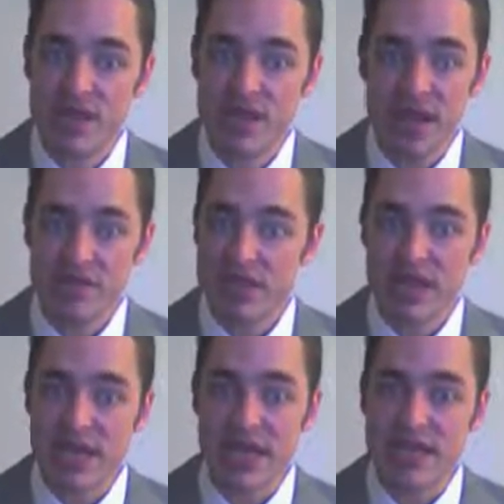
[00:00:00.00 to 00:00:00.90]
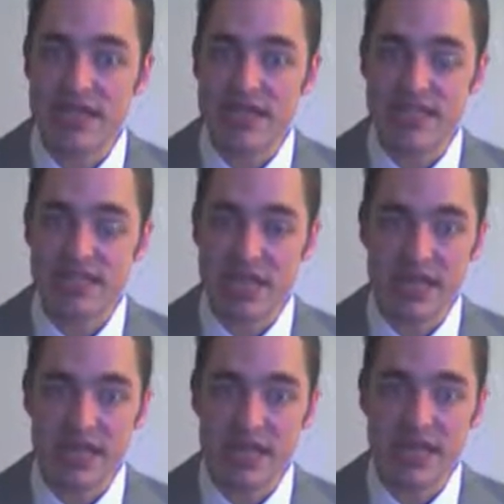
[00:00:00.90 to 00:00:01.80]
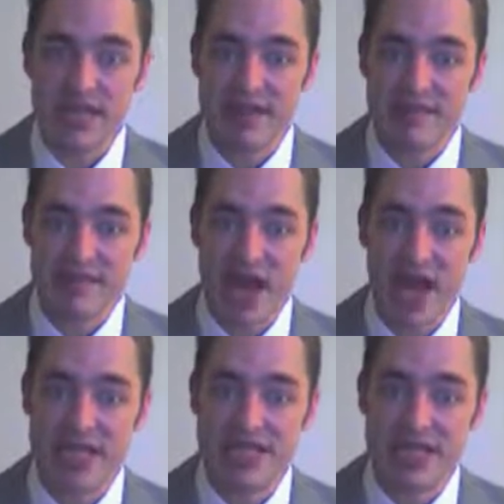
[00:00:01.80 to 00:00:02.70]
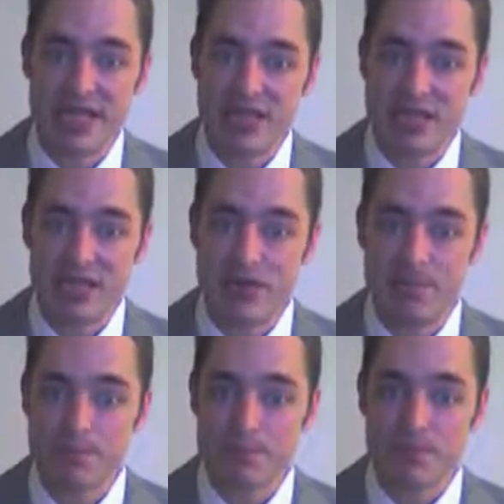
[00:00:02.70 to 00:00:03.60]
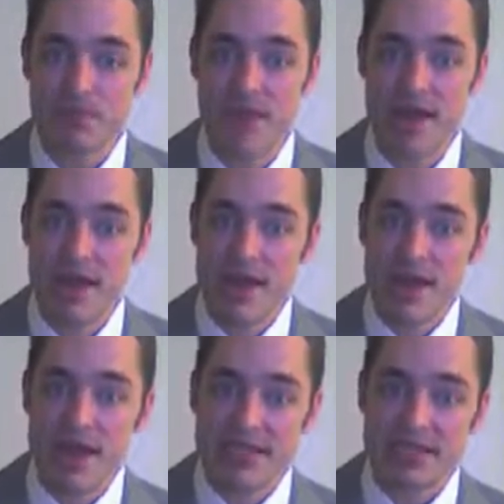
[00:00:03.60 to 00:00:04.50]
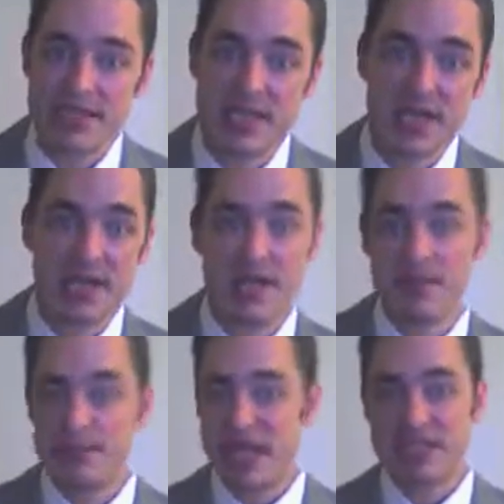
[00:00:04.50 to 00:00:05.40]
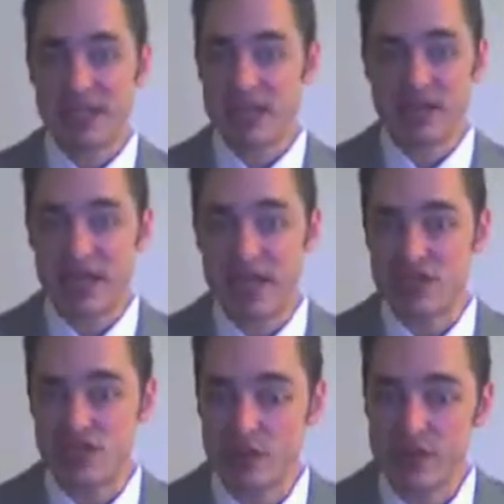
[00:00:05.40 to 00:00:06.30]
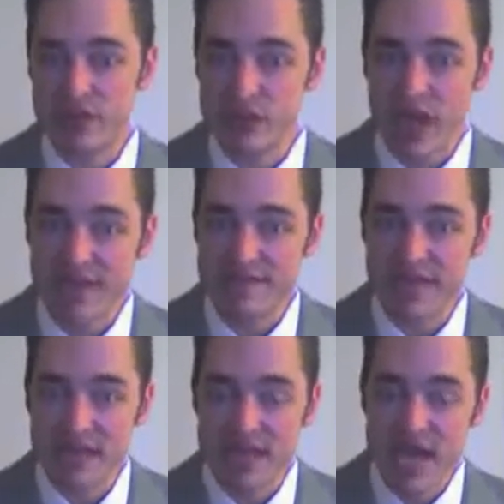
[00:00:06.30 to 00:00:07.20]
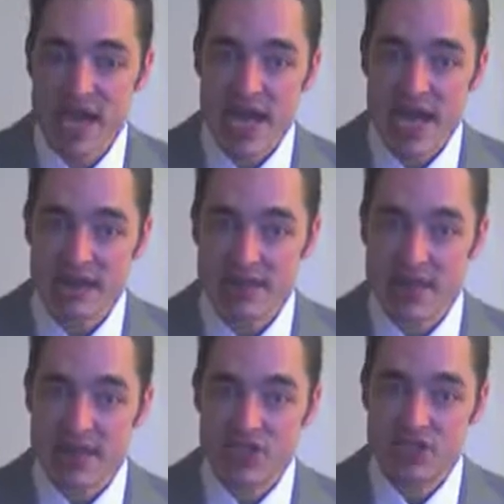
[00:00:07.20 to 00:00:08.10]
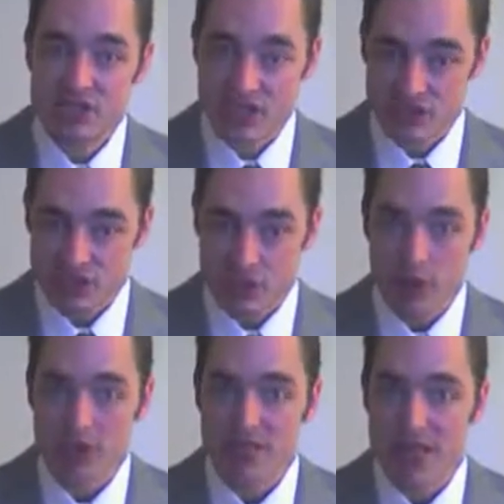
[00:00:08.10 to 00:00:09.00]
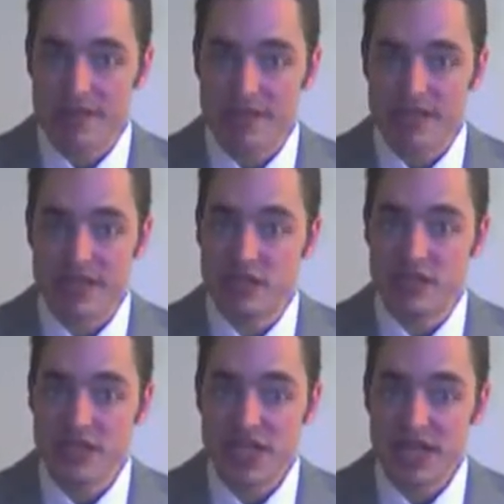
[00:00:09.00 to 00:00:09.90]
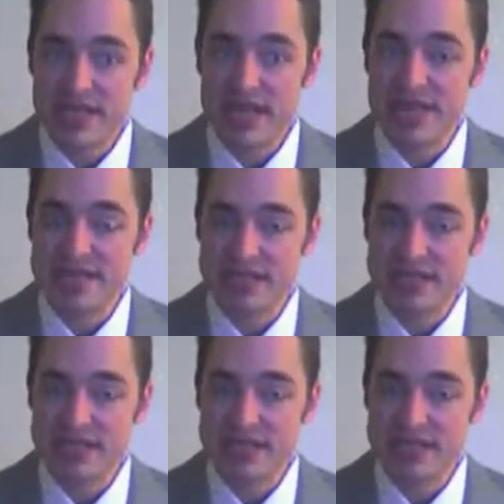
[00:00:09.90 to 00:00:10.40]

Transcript: everything, and they suddenly find that, it's basically controlling their life, and it controls them, and they don't see it. And